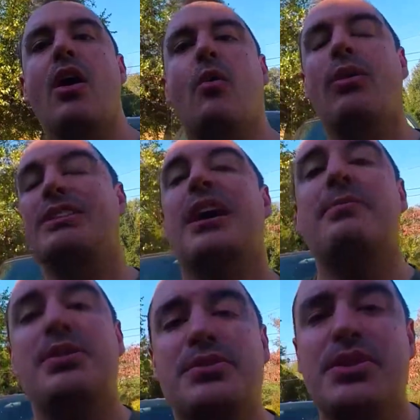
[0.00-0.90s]
What's up
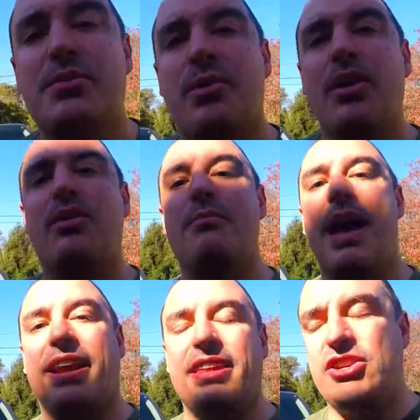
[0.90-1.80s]
YouTube? Welcome
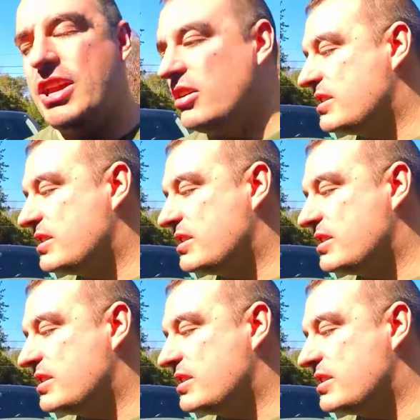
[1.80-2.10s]
back to the channel.